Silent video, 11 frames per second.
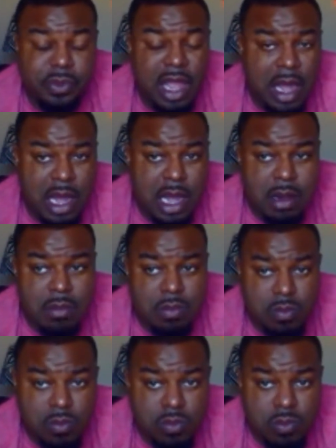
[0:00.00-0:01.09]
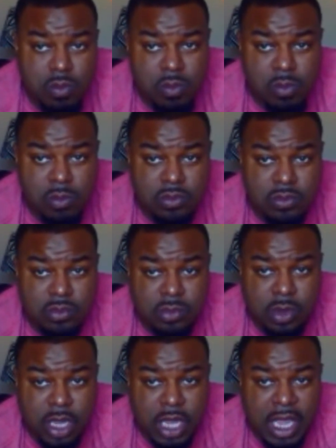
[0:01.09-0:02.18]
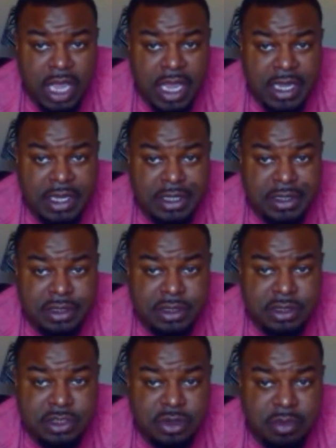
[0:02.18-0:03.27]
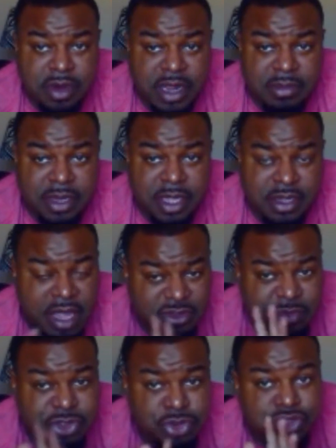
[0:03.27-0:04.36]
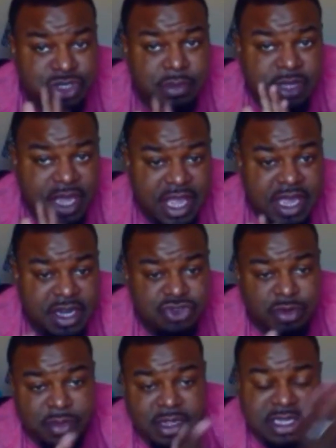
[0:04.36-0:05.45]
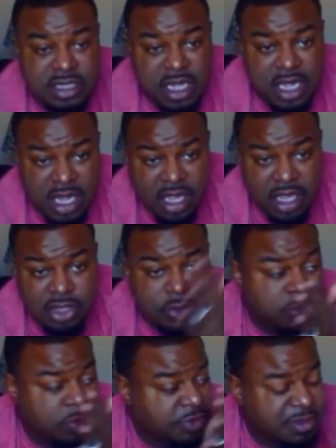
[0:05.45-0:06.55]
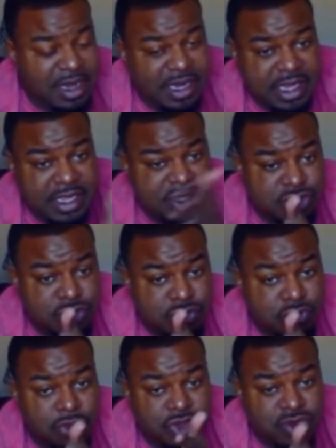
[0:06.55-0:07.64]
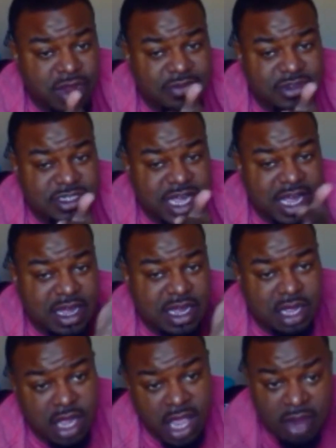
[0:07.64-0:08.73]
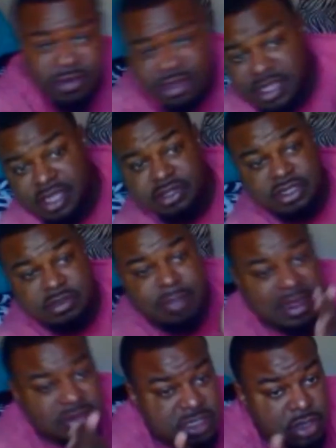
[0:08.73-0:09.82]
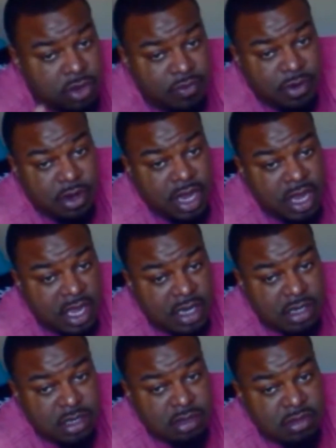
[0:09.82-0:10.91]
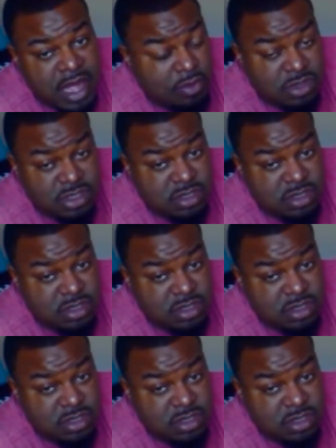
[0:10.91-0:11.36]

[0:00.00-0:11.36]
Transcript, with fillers: Um, and so the brain that was due to the, the head injury because if somebody hits you on the driver's side, everything just bounces over, and that was